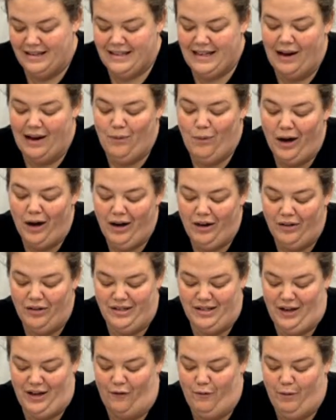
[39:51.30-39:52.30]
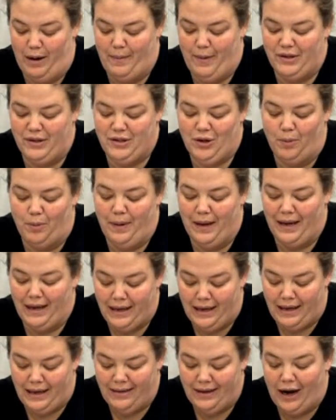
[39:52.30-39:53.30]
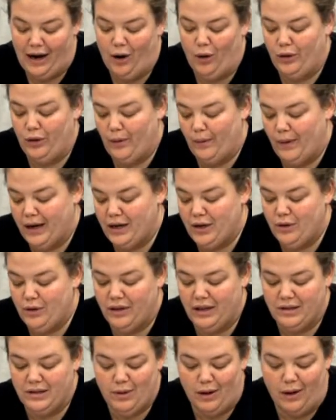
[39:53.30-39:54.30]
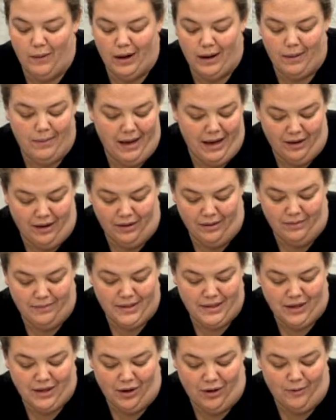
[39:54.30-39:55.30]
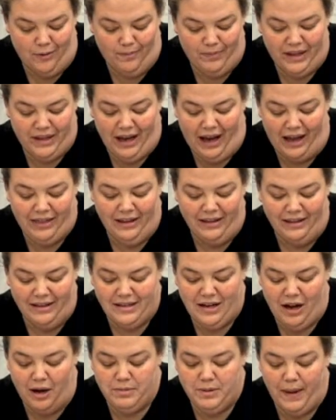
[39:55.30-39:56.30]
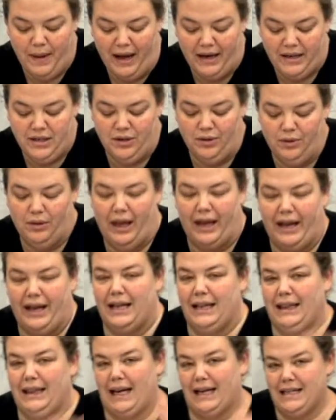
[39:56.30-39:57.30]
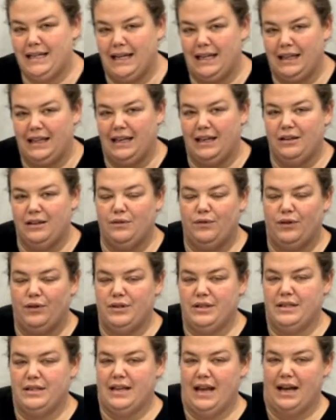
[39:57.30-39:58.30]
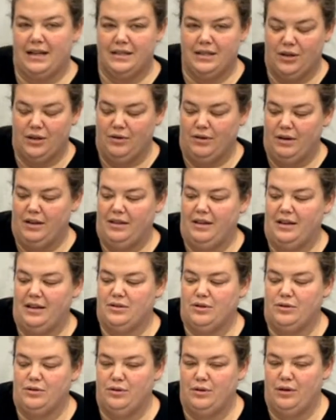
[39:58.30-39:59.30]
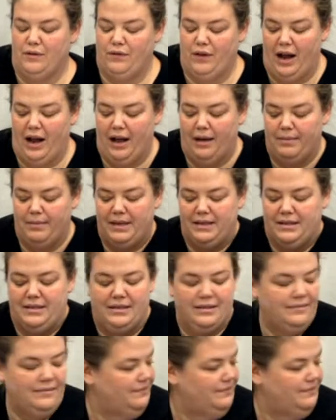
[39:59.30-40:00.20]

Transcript: See, I want all the stuff, but I'm also picky, and then I only want to do things when I want to make them. So I think this comes back to like collecting things versus executing things are two different hobbies.